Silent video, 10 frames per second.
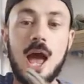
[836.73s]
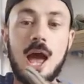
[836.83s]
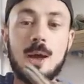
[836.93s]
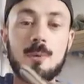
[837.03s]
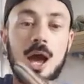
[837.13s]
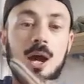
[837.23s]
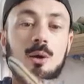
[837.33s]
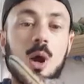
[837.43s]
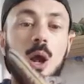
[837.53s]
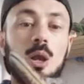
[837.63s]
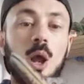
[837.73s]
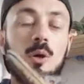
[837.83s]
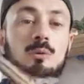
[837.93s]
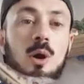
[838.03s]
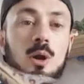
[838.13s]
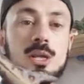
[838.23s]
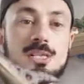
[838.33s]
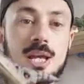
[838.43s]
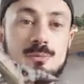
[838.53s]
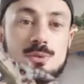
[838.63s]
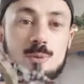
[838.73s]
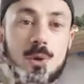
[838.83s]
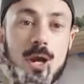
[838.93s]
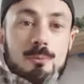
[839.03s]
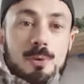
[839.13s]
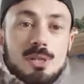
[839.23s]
It hasn't got a lot of colour scheme to it,